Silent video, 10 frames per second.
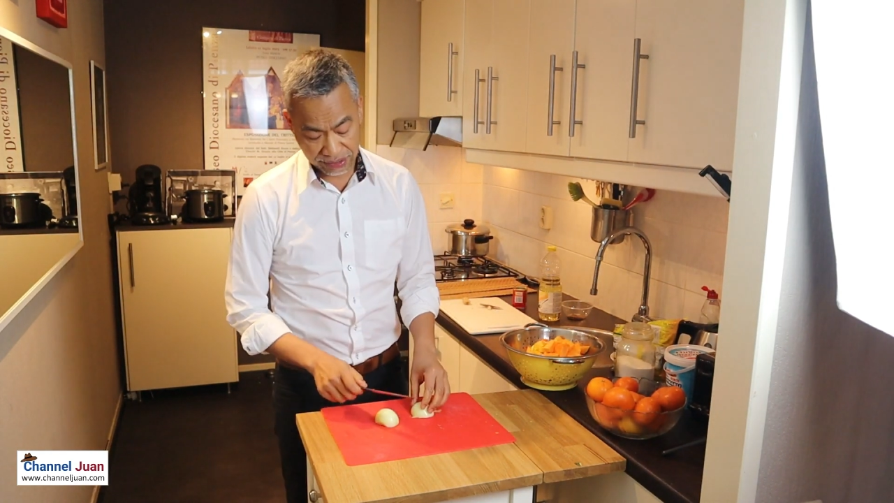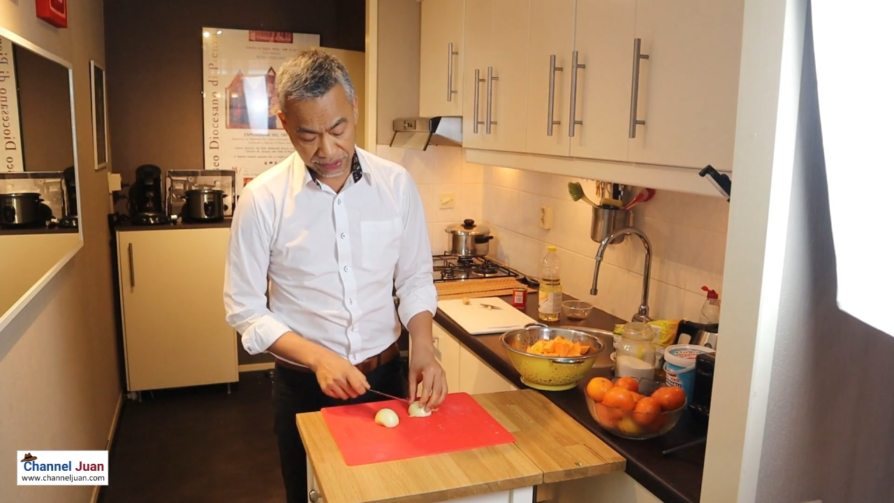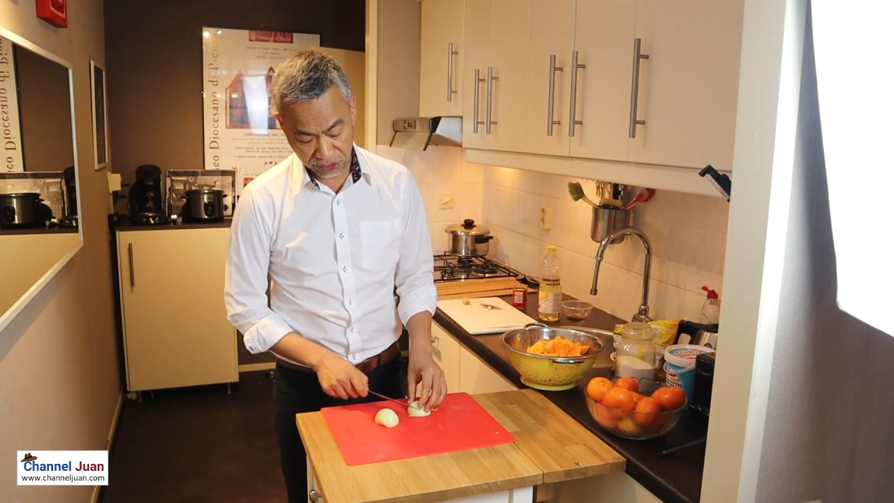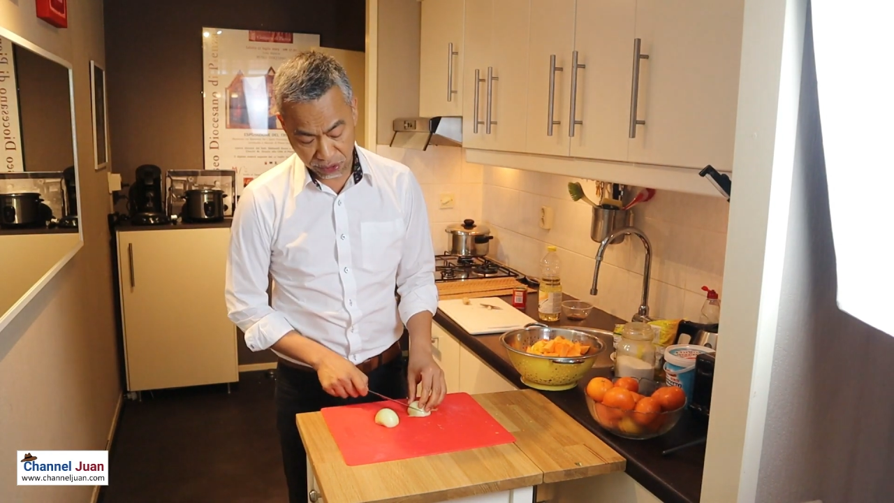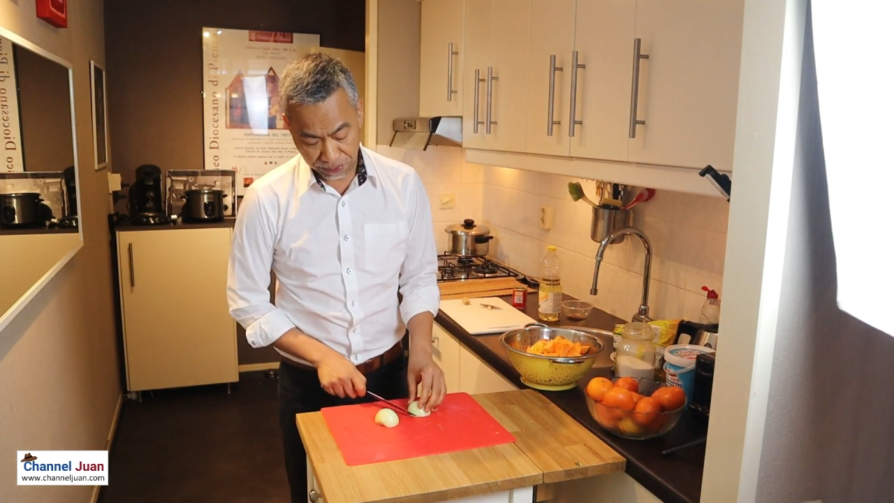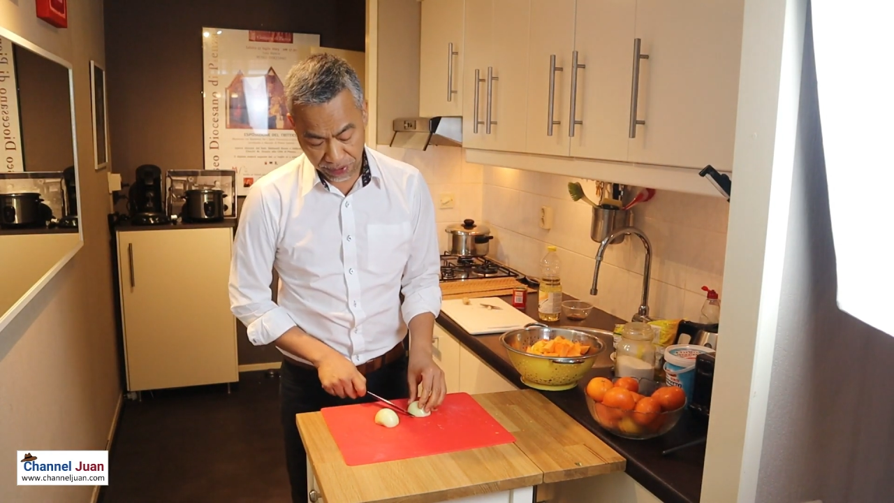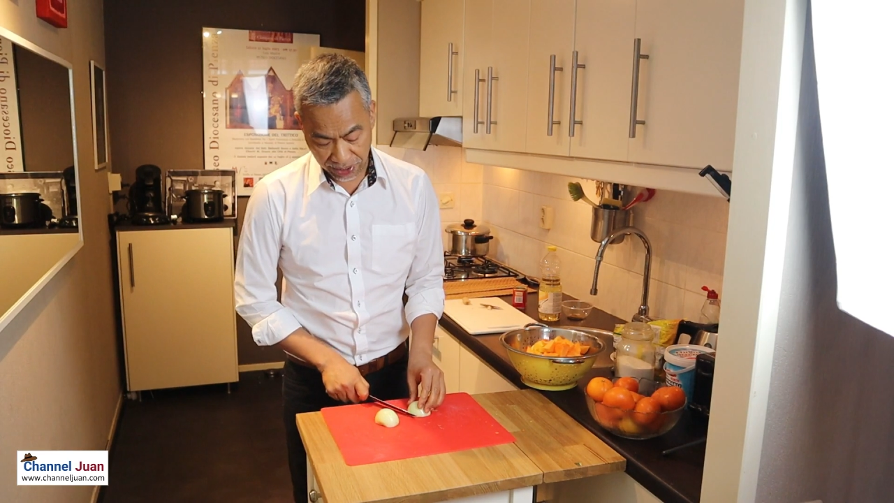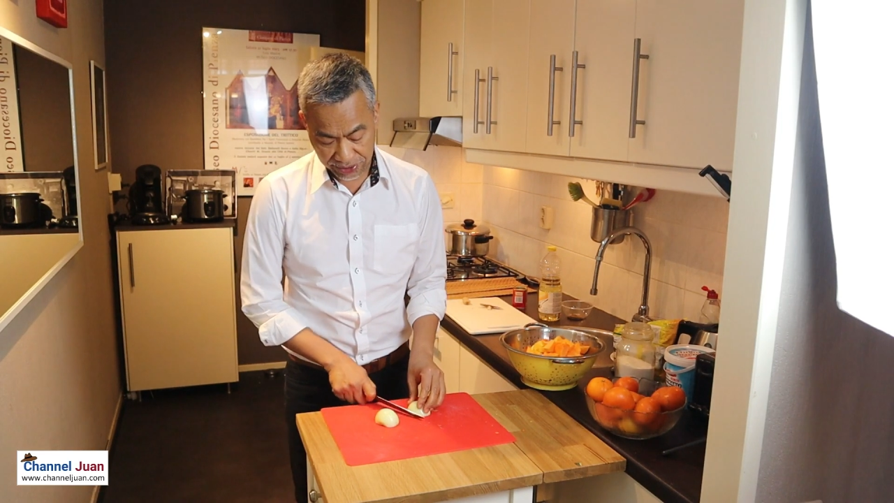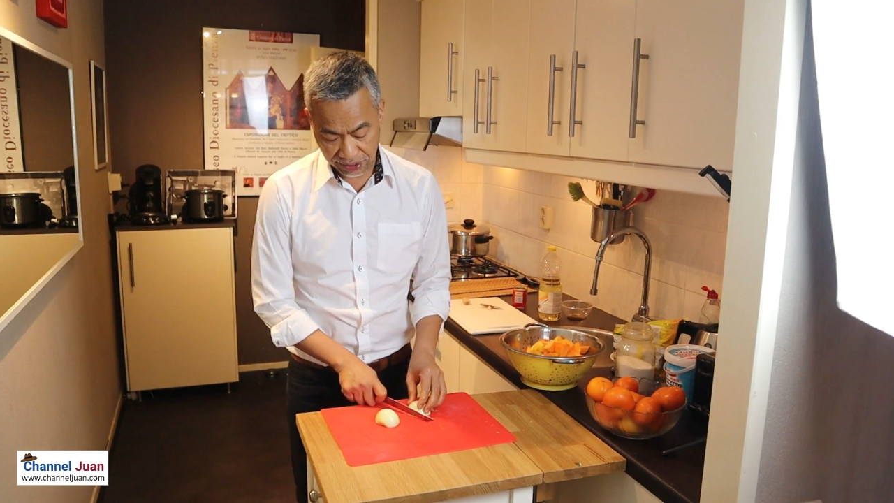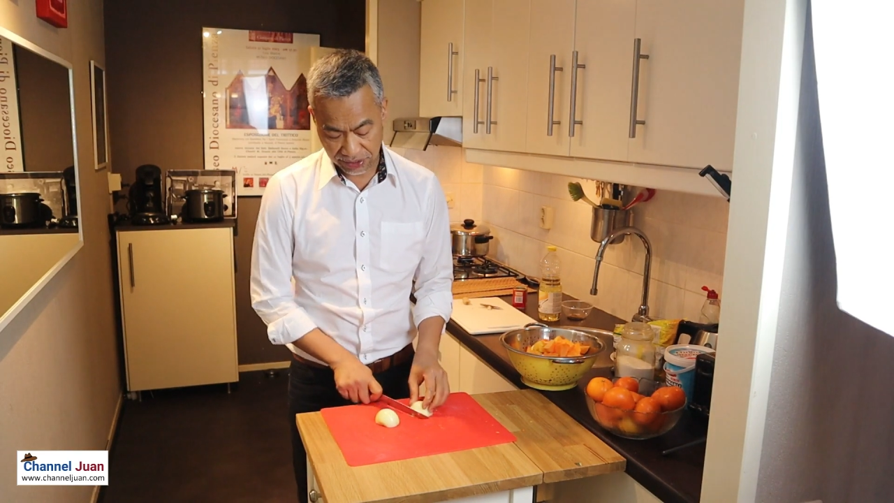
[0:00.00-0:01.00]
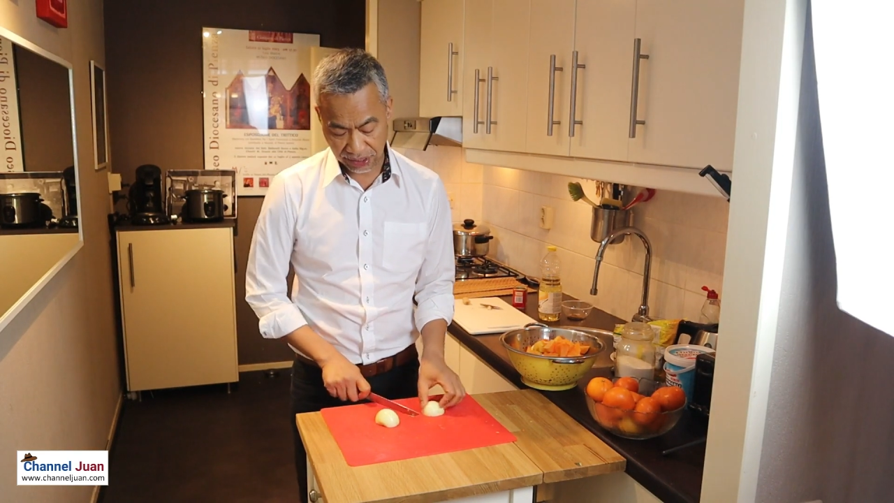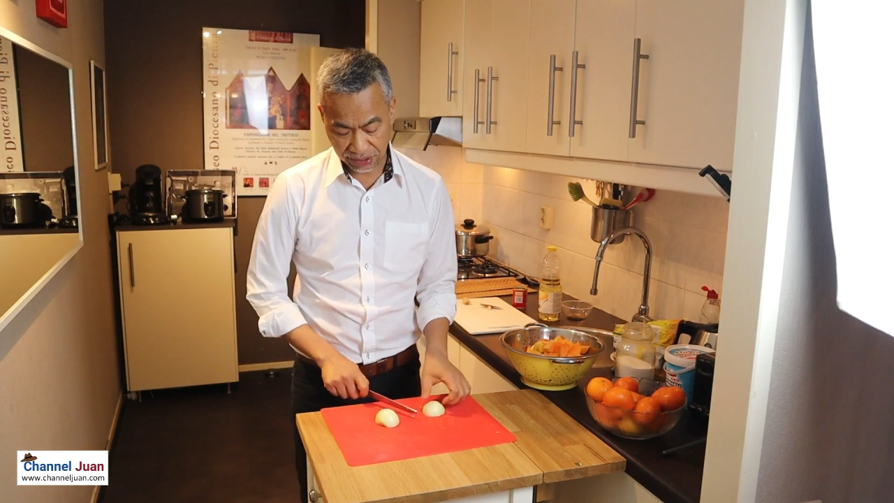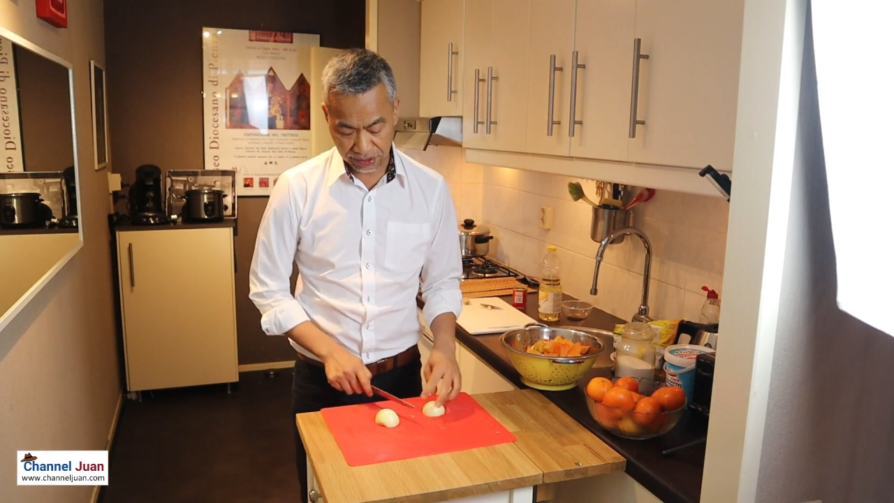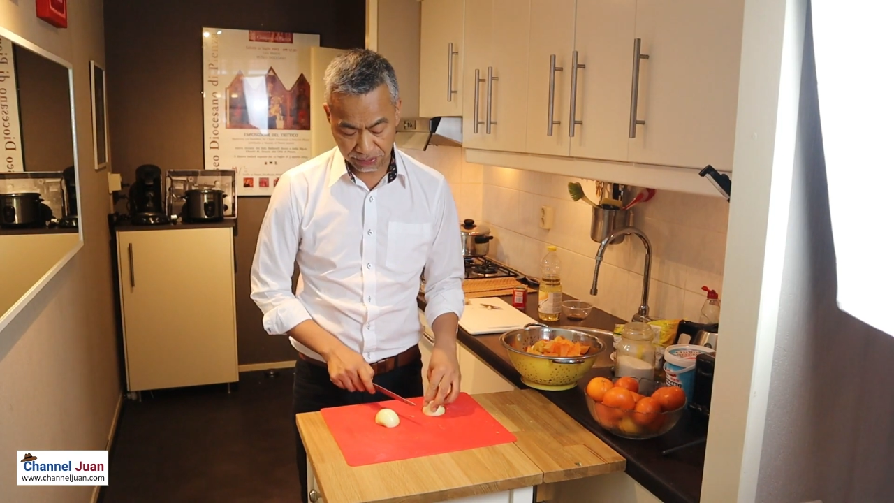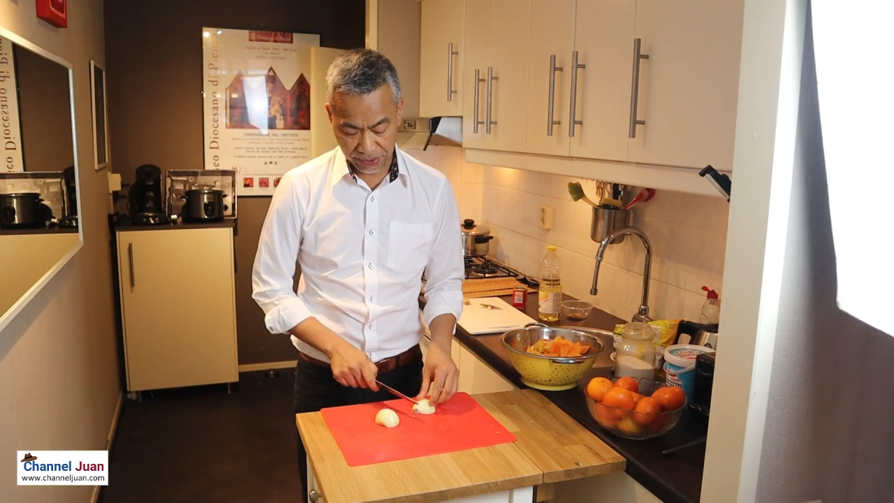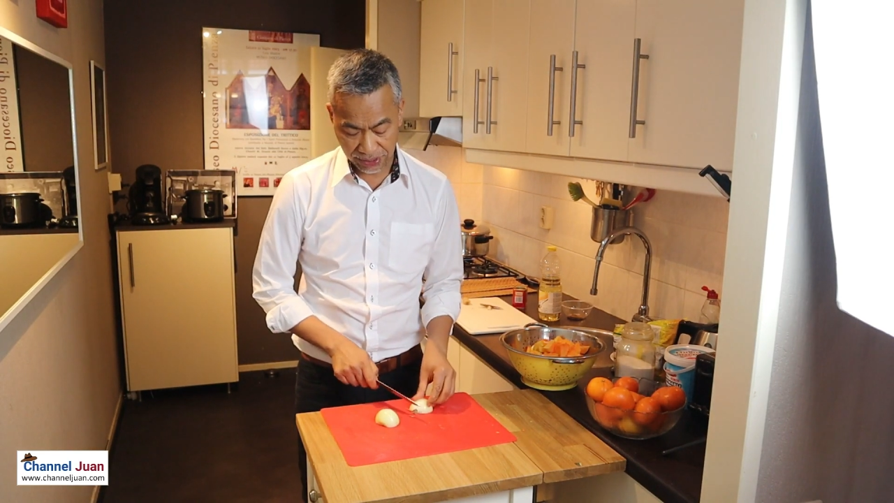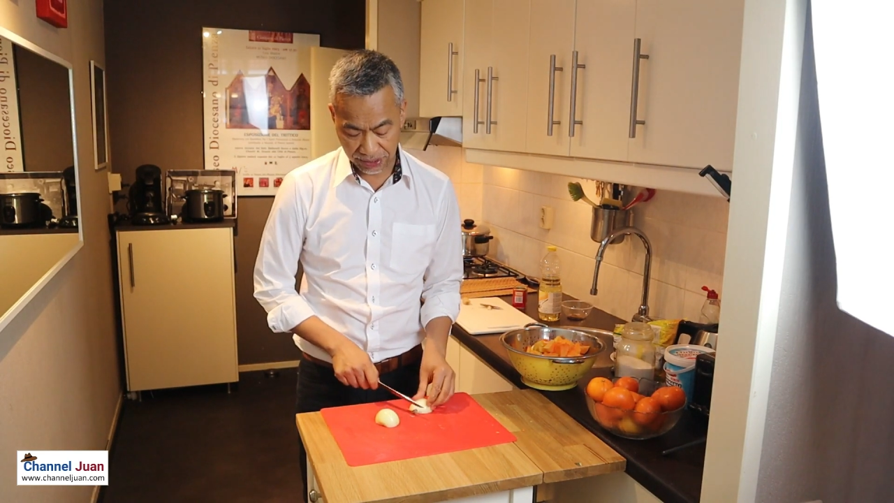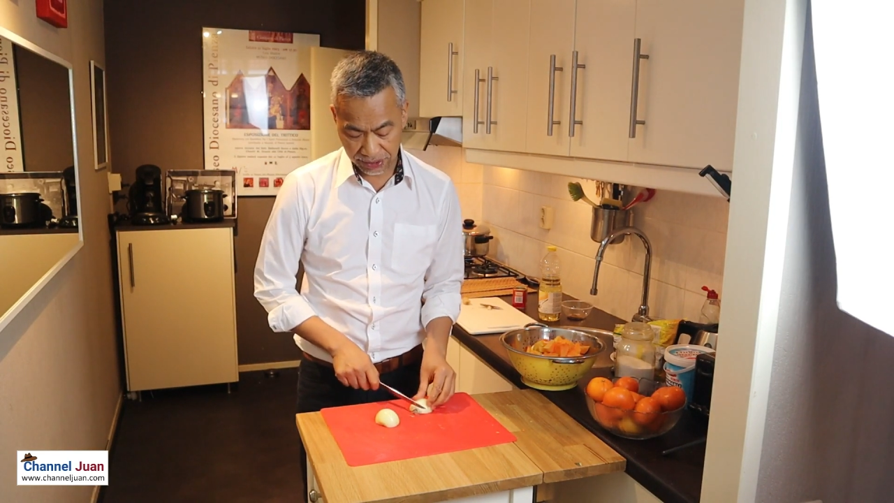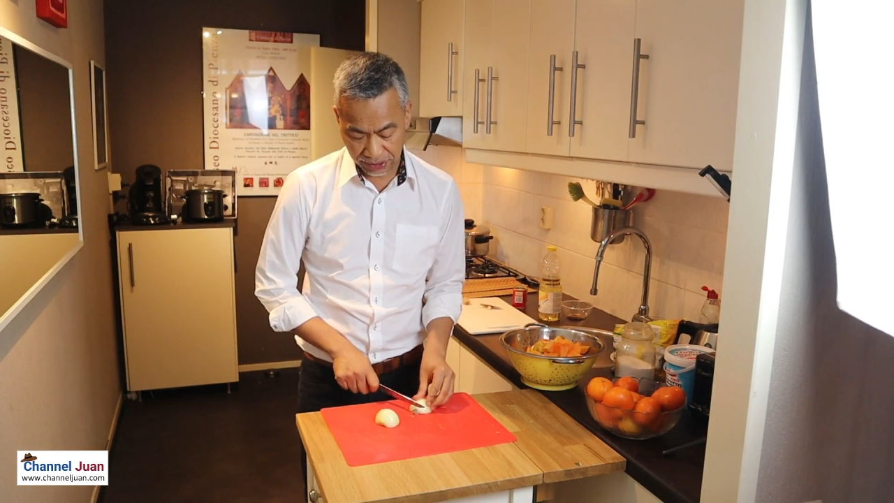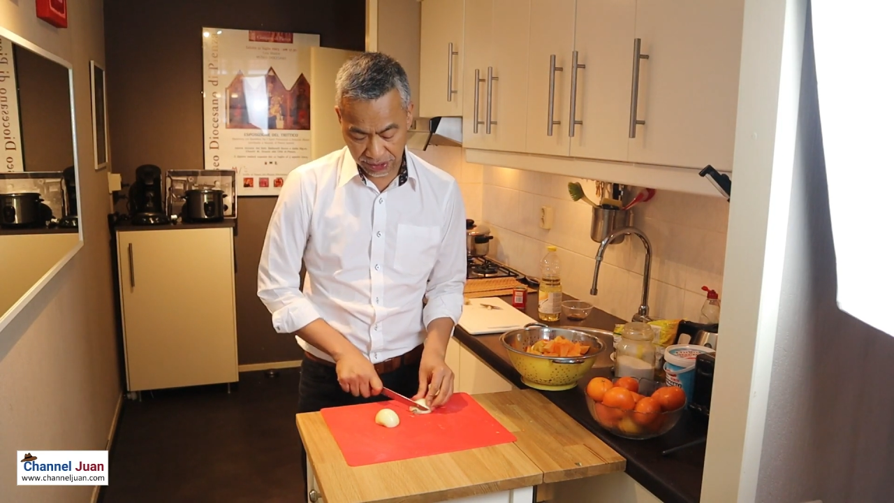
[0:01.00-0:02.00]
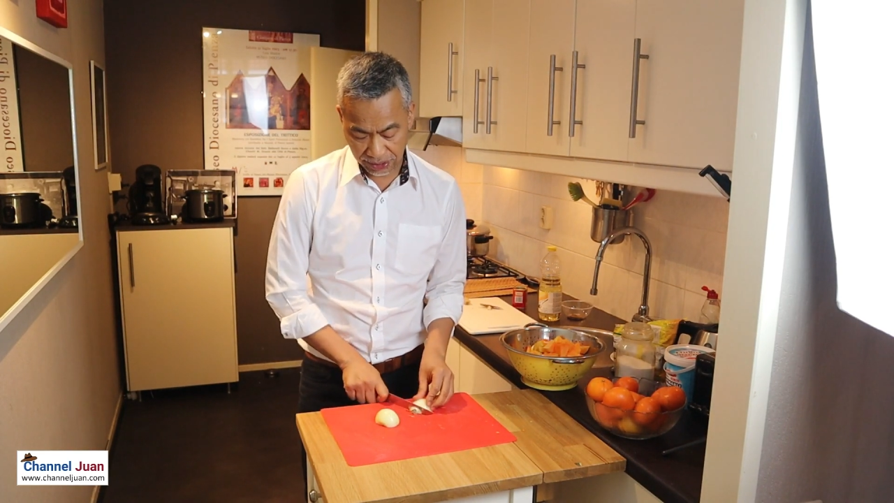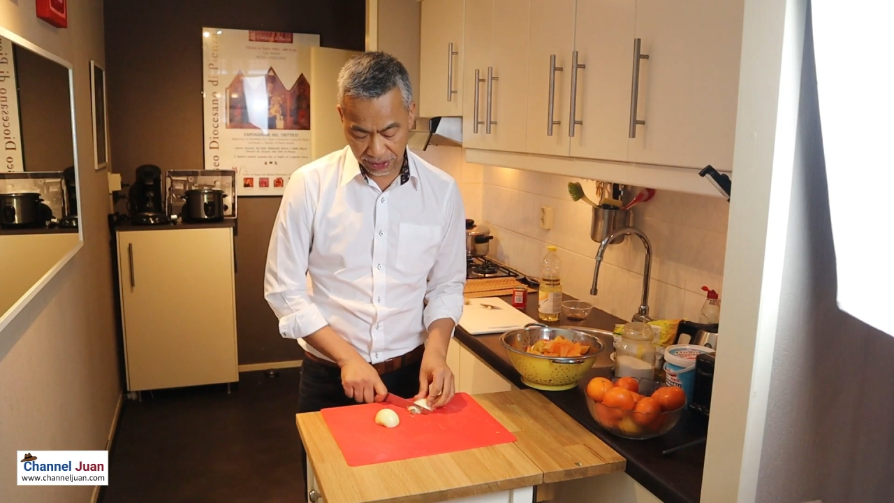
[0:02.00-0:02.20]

They comprise the second biggest